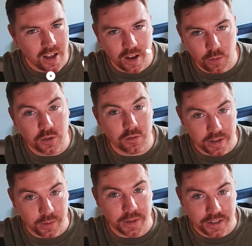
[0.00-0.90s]
It was a
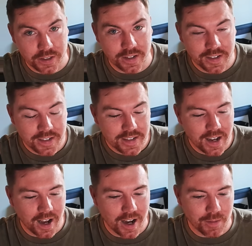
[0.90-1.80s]
real picture,
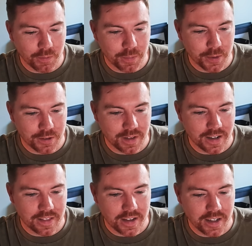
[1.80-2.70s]
and we proved that
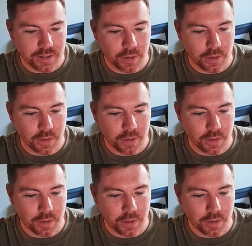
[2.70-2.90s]
in the end.